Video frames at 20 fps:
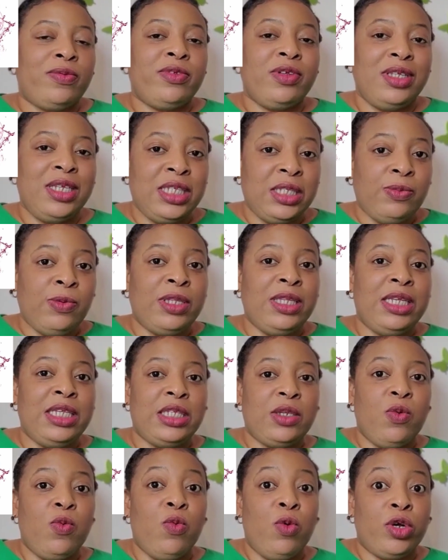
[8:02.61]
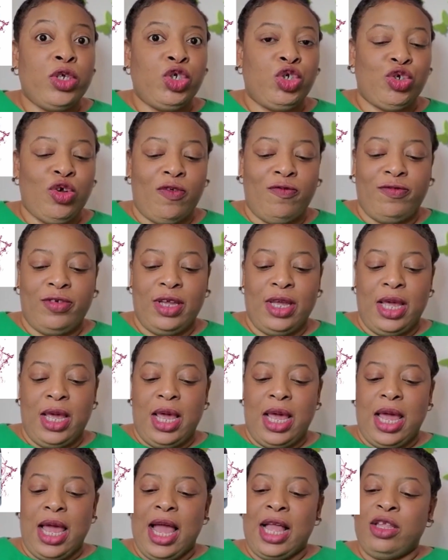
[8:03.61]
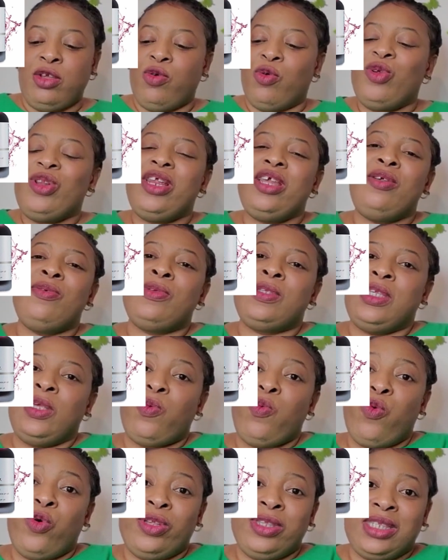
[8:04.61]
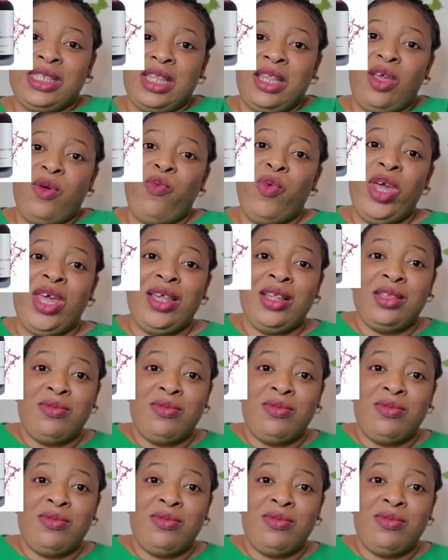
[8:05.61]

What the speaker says: So this one is a wash off, and you only use it once in a week.